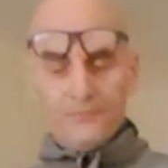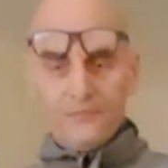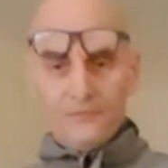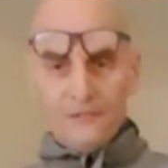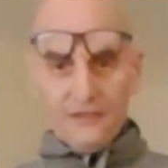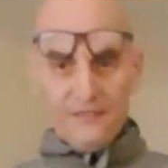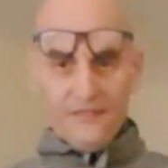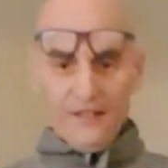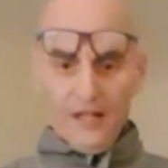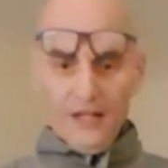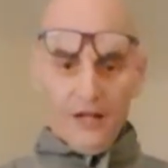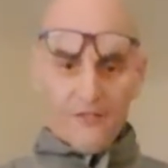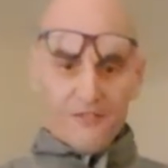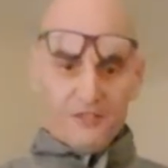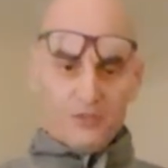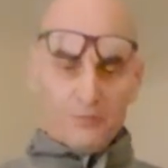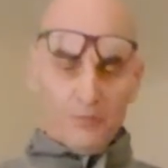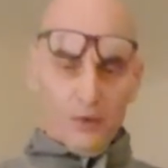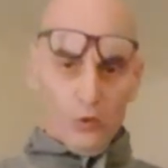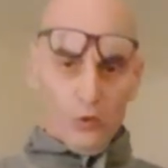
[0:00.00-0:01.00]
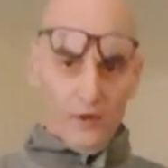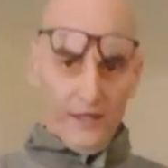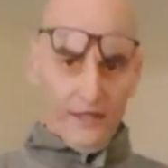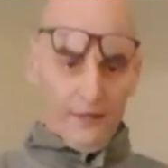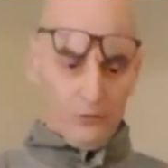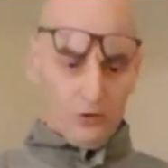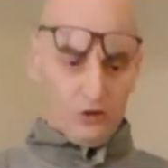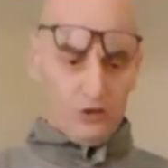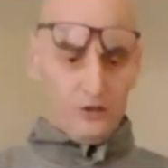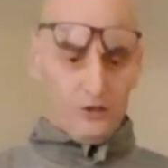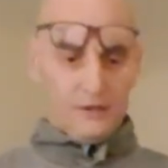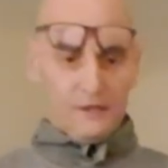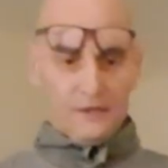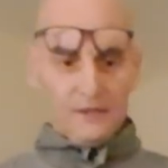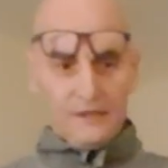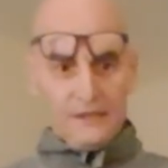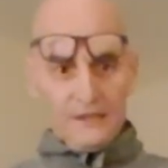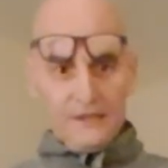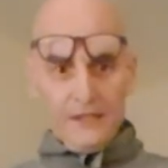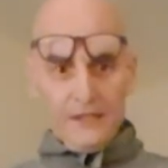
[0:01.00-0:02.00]
is the 1/2-inch bowl gouge
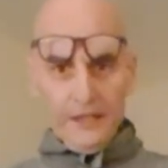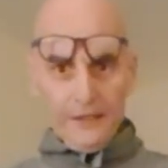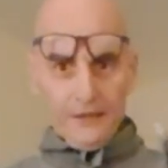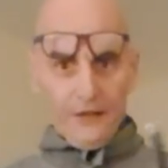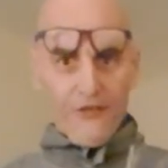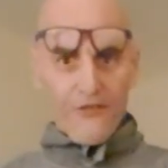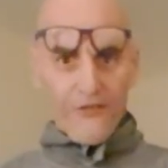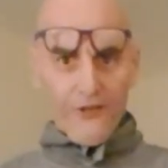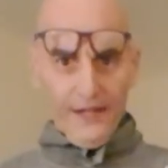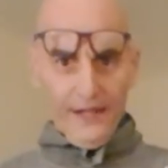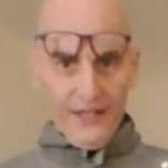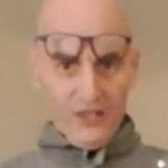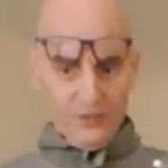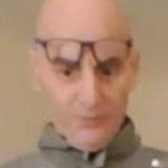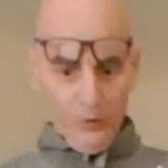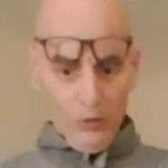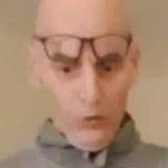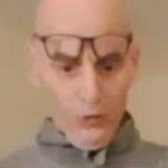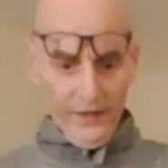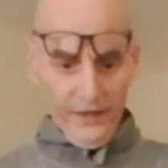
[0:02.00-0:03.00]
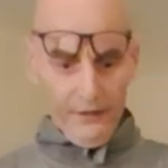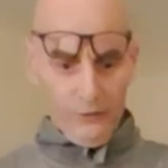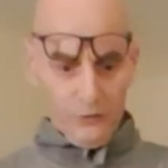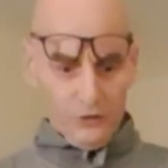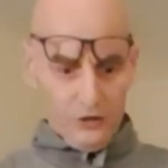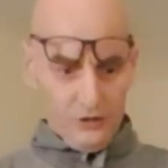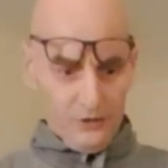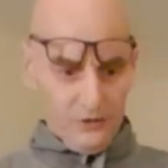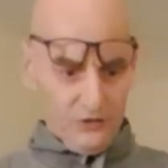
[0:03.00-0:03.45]
and the 3/8 bowl gouge.